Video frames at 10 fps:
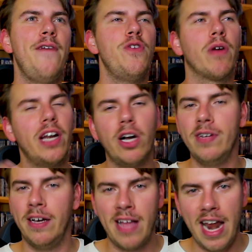if you're gonna go
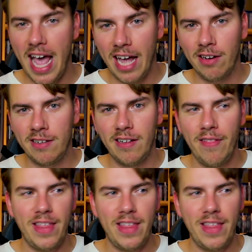down that angle,